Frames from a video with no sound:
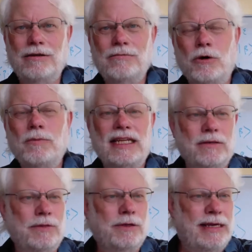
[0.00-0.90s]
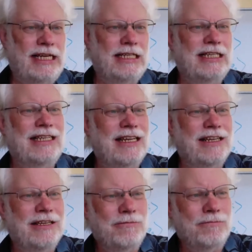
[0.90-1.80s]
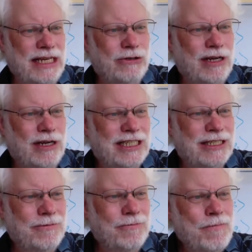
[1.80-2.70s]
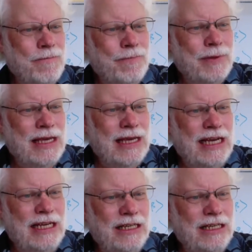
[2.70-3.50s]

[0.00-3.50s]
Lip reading: momentum dependent matrix. And